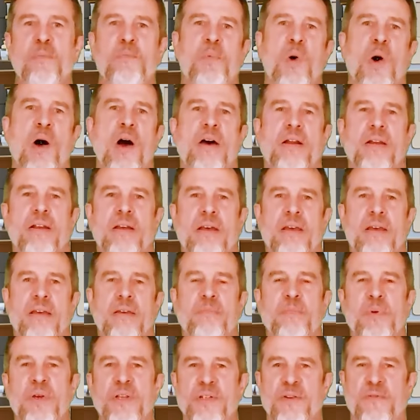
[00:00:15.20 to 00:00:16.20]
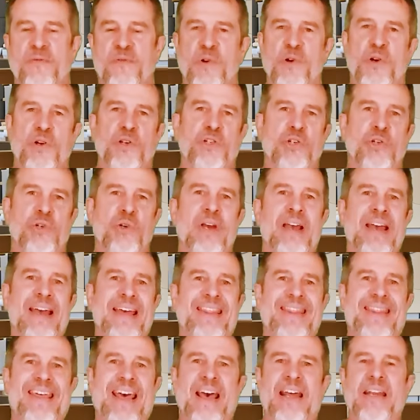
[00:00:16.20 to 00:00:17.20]
bought a piece of furniture
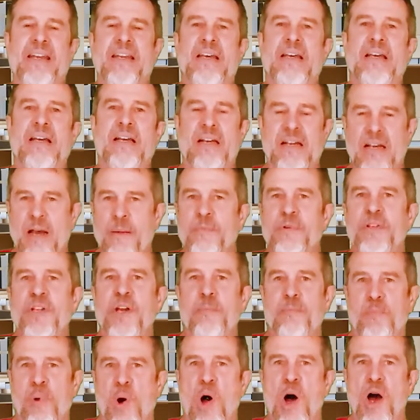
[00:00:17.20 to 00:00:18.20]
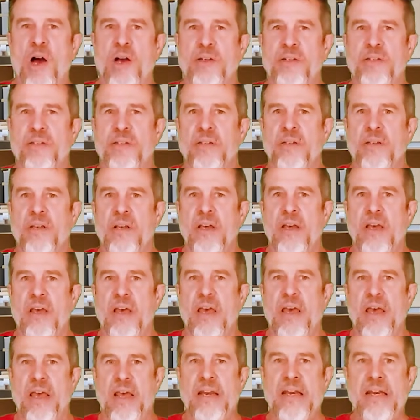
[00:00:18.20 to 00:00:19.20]
that comes in a box
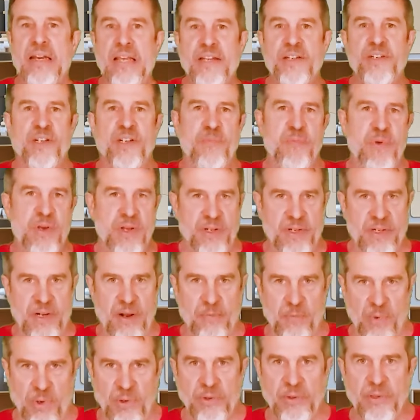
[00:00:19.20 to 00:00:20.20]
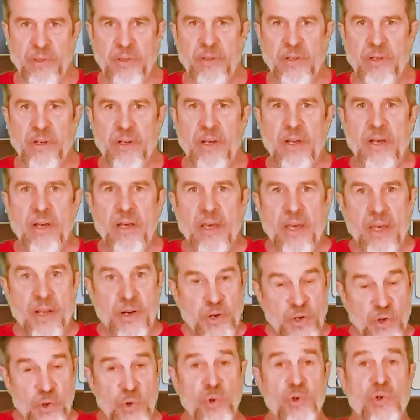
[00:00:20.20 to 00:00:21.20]
and needs to be assembled,
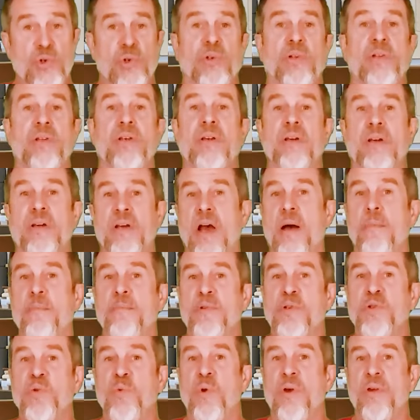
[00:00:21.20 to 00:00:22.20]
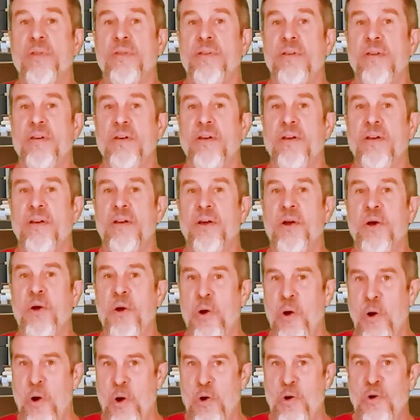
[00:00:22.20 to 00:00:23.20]
it usually comes with
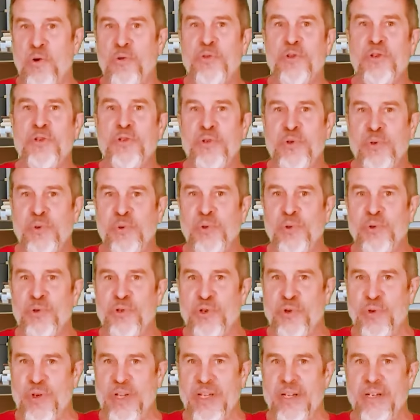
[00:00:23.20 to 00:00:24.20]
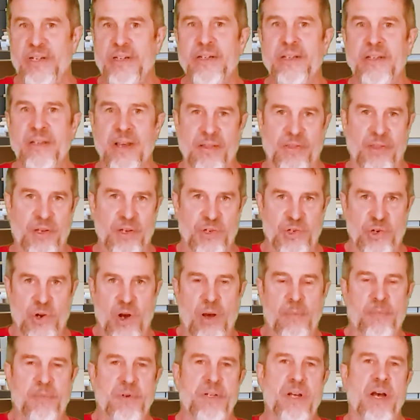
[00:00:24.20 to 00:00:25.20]
all the tools you need to get the
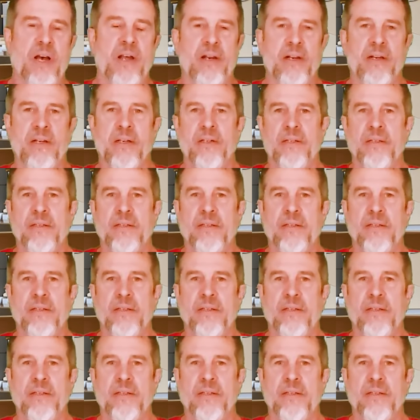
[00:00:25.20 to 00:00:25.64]
job done.